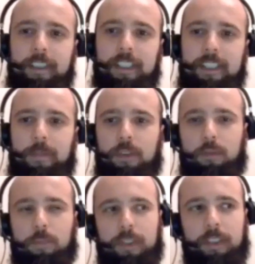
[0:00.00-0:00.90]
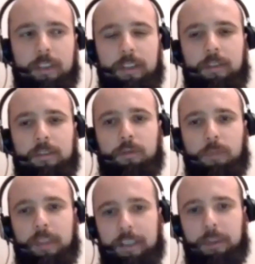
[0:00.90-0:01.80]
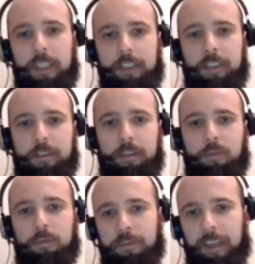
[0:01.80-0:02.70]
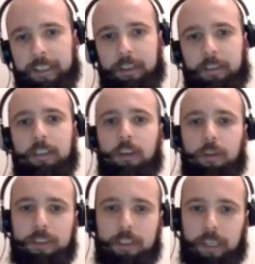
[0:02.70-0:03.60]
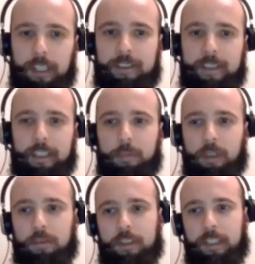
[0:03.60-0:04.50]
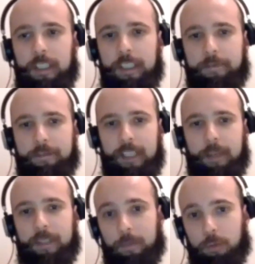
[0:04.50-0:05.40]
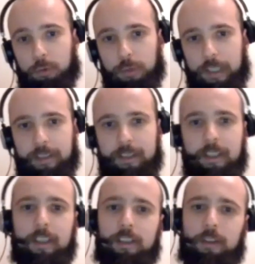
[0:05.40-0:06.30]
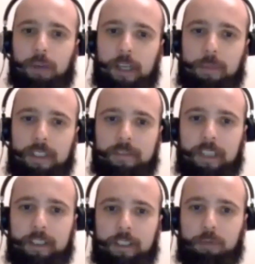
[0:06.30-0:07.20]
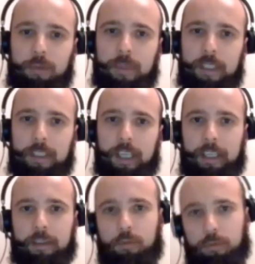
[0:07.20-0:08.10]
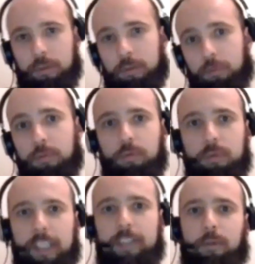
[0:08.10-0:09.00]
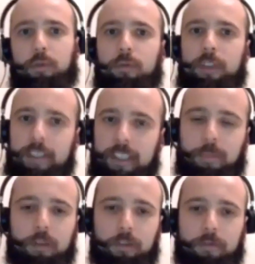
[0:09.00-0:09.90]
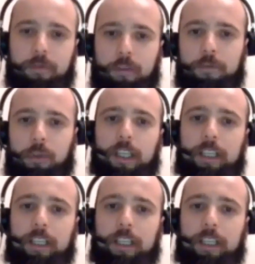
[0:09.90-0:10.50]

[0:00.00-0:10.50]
he seems to be a really good fighter on the local scene because he have some good wins. So I believe that it will be a good test for you in this point of your